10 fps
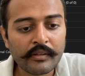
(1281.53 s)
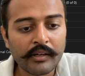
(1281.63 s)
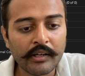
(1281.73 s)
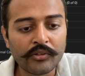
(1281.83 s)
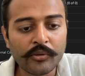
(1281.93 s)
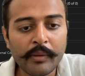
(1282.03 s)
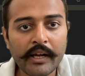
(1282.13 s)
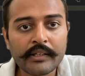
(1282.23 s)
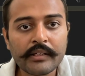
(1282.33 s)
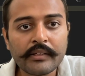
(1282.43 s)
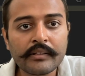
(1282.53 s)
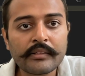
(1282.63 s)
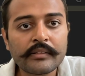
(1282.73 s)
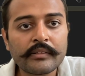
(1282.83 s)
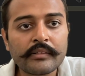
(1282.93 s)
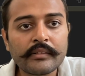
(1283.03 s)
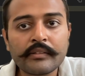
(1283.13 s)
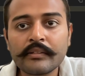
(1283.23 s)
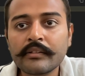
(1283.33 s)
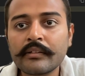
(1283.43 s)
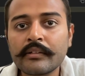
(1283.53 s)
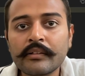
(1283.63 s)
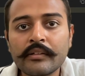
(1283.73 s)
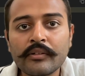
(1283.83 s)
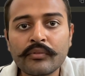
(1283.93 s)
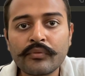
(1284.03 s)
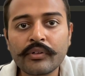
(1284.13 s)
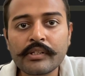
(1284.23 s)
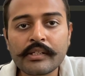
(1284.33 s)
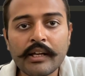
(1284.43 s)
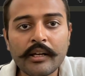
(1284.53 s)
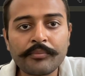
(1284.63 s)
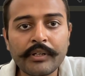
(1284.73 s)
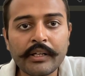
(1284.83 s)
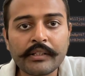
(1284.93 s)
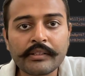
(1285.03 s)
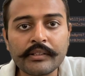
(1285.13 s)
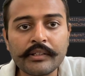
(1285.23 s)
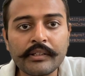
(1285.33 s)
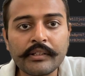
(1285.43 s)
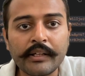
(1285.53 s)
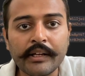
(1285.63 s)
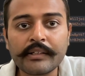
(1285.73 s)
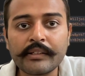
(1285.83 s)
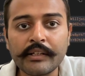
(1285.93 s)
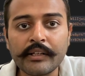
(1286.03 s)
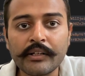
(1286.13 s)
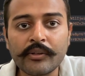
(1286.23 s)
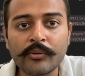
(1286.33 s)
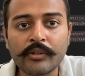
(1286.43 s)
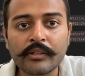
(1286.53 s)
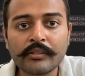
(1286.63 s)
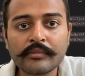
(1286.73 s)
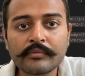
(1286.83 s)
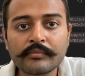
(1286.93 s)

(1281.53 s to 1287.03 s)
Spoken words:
I'll go back here. First, I'll update the get DL token.